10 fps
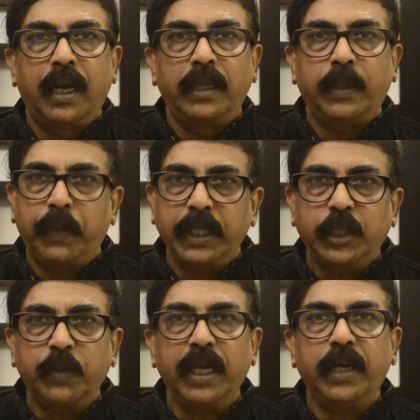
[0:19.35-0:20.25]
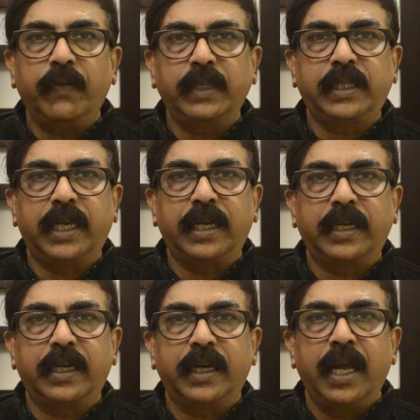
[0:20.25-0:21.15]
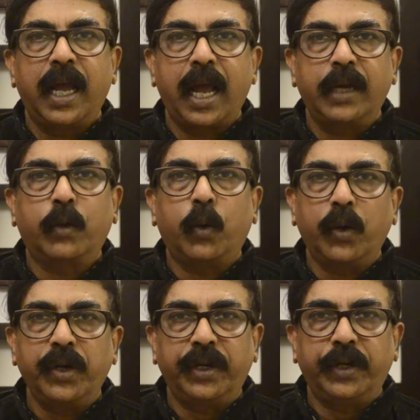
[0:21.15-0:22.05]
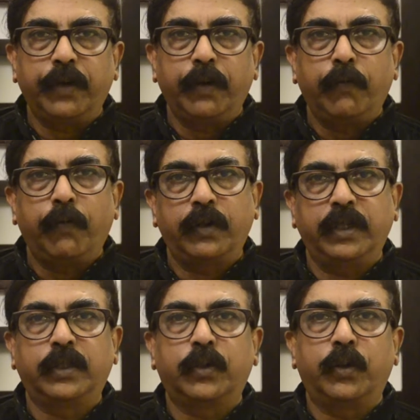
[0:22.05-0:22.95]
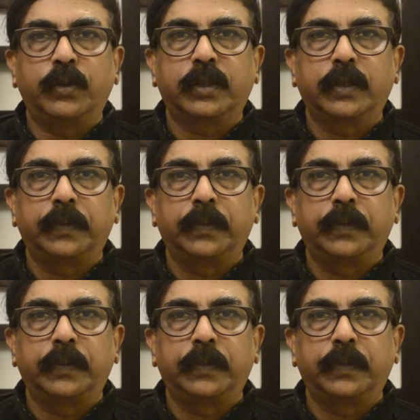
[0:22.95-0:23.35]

the principal investigator and coordinator for this course.